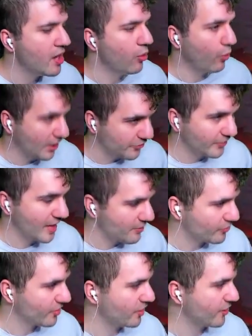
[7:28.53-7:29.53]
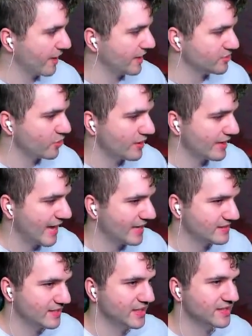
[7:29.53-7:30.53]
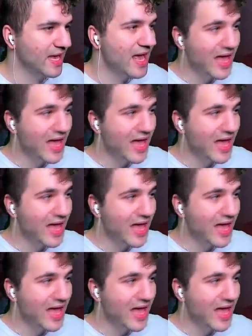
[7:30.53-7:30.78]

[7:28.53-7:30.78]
Wandering Emperor. Okay, let's go ahead and cast this.